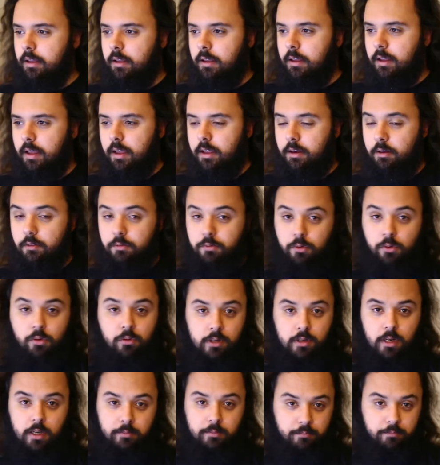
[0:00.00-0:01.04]
and of
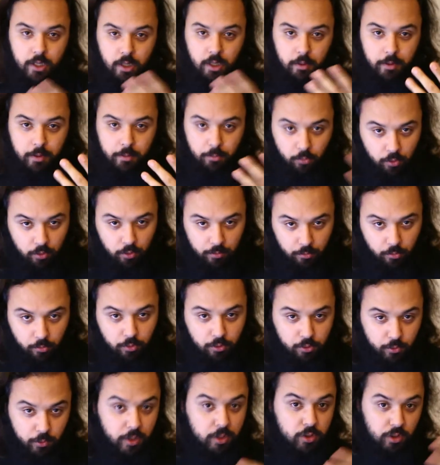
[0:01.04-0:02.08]
course, like, becoming more and more
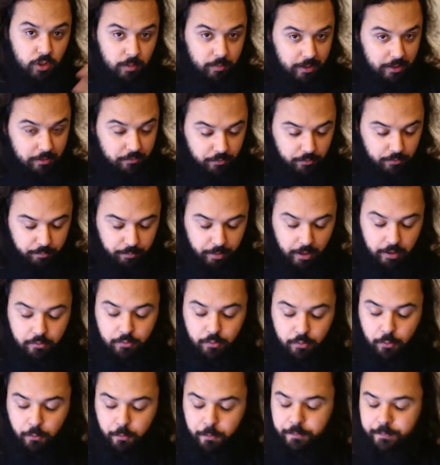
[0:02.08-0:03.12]
gradually
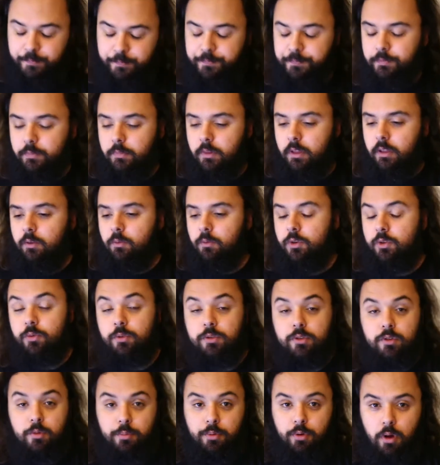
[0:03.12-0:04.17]
painful, which
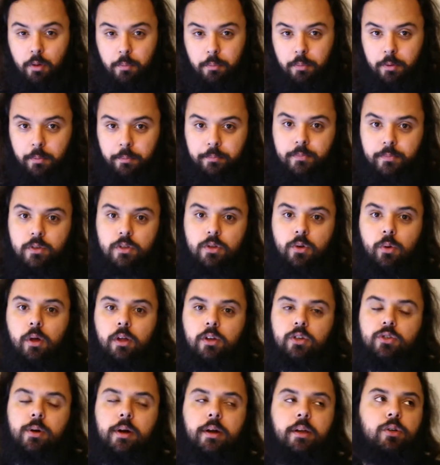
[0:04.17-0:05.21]
was a problem. So I
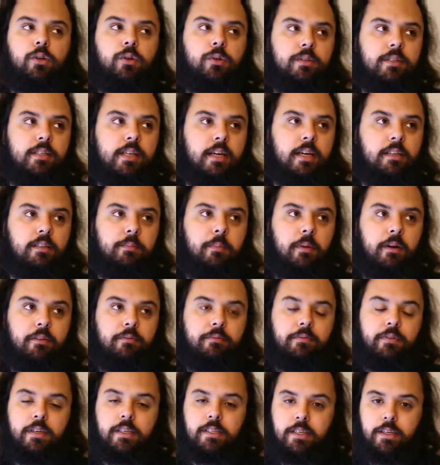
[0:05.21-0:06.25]
tried to contact my
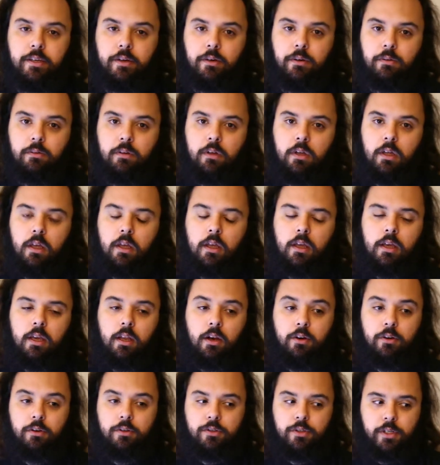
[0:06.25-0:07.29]
physio
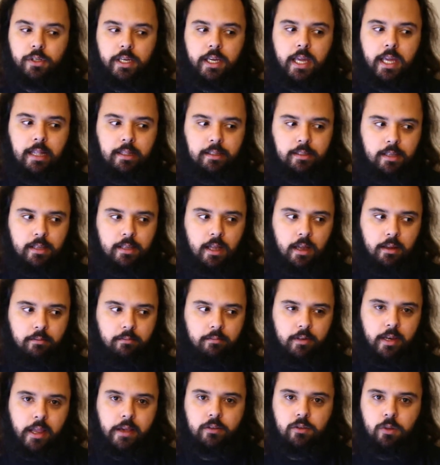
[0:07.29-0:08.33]
in order to get that
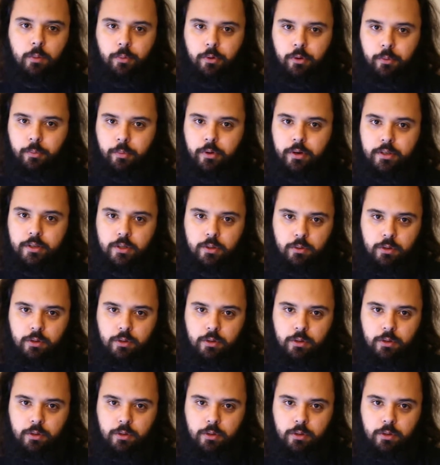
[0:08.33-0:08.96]
next appointment as soon as